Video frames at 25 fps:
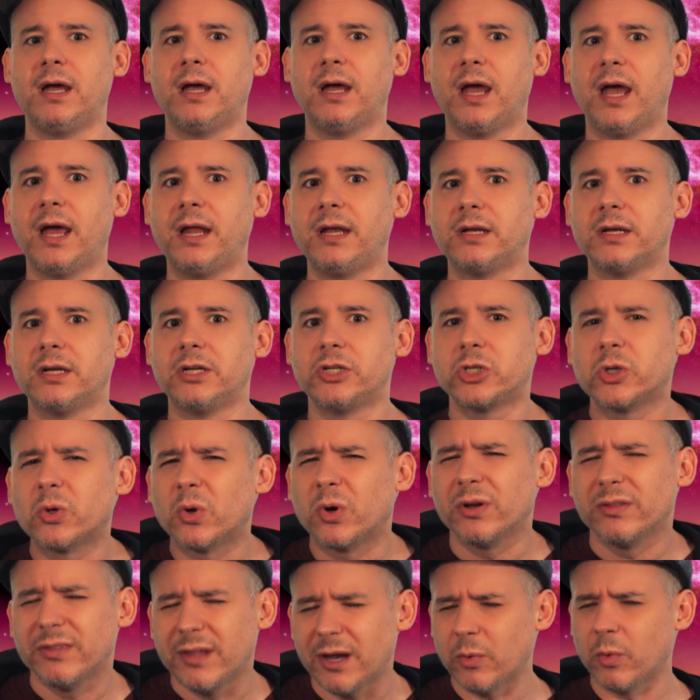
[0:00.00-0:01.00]
And
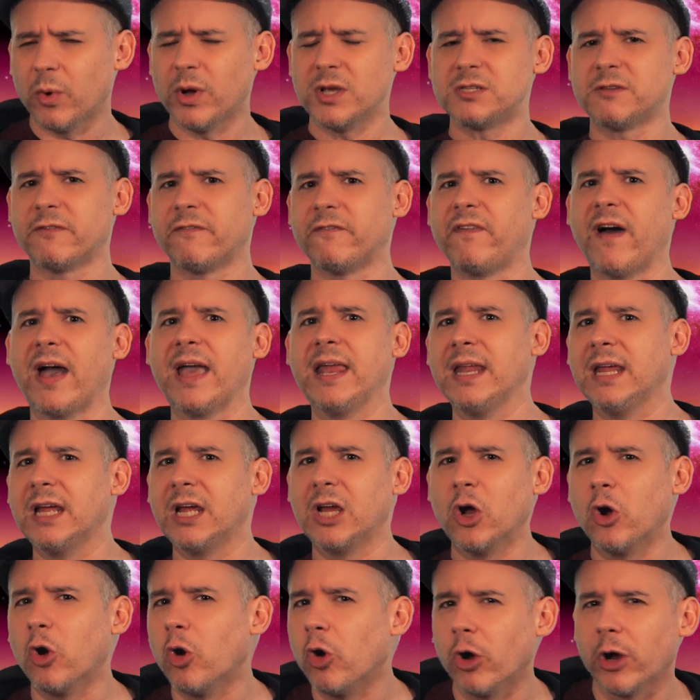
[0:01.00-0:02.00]
sure, there was fighting
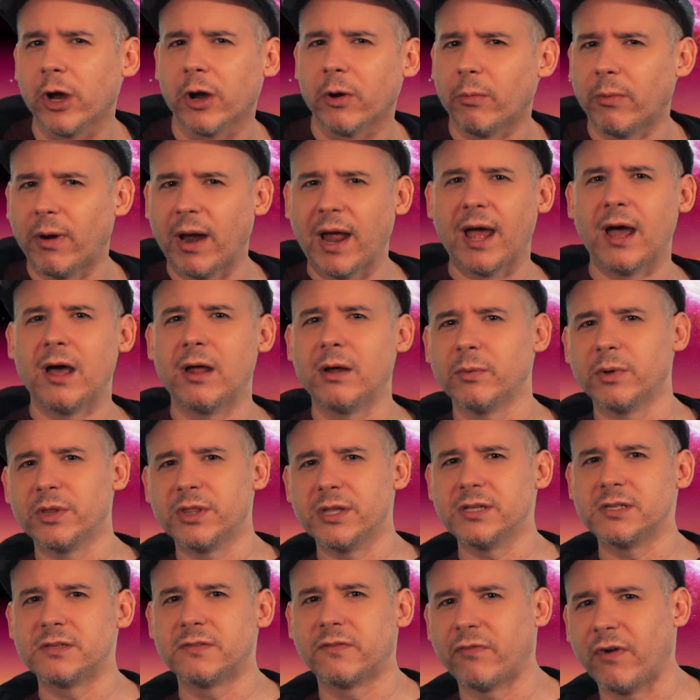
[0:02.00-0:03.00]
going around with
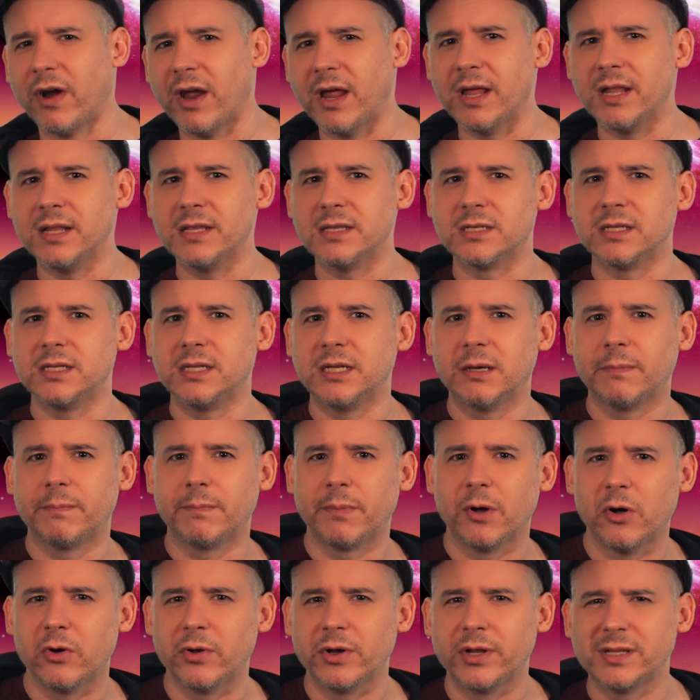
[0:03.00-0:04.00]
his friends and the
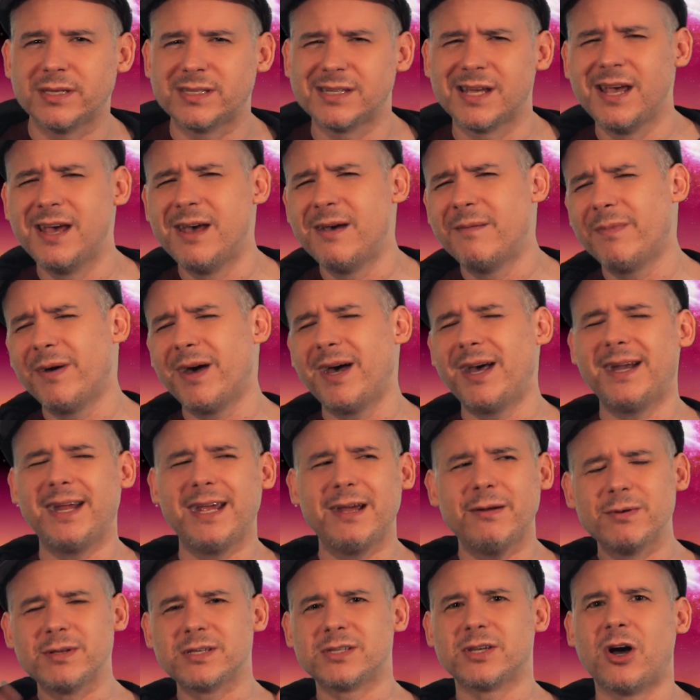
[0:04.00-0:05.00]
opponents, but
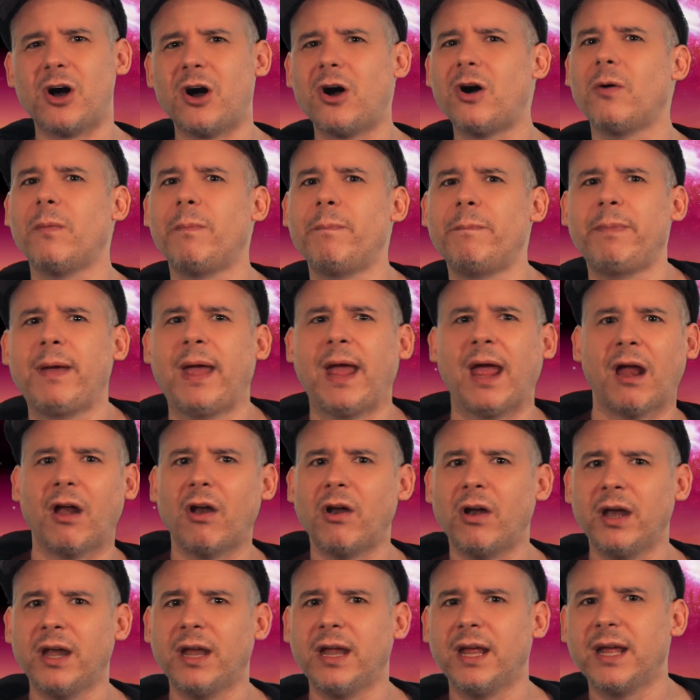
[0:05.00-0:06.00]
it was all
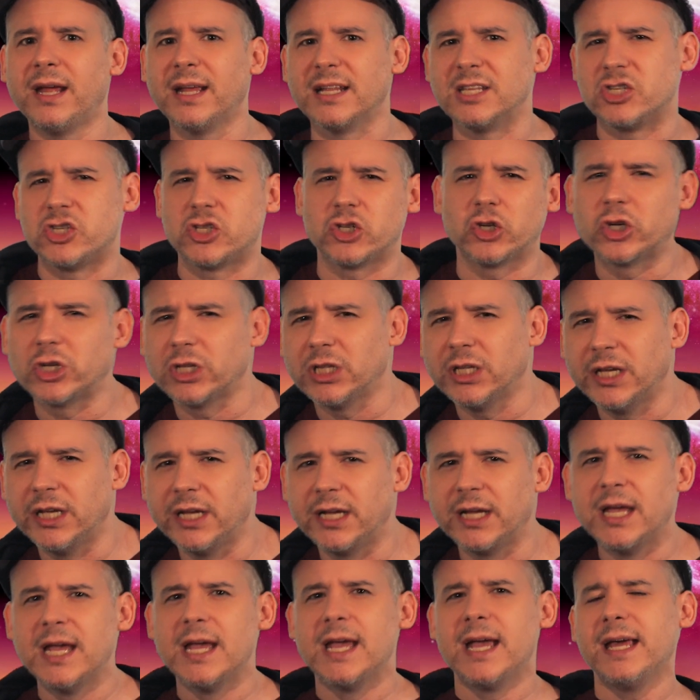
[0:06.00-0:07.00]
parrying and
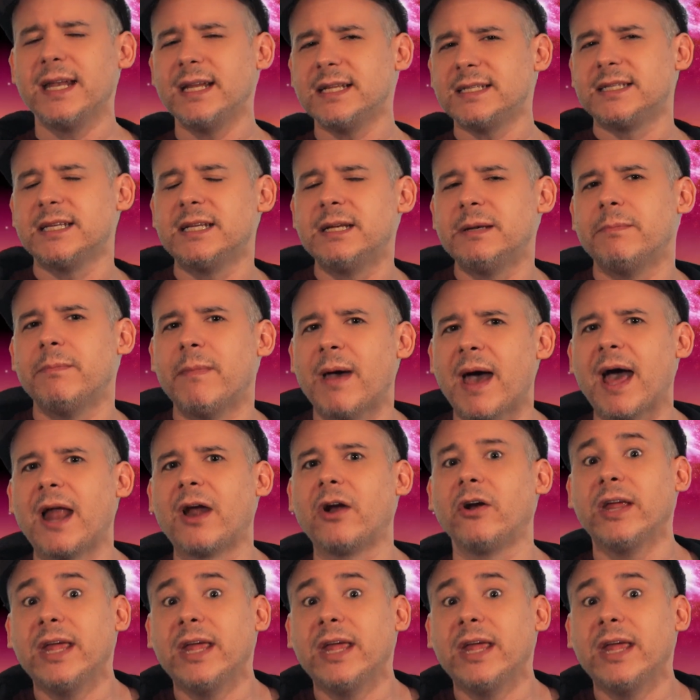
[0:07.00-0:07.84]
circling, and it didn't matter.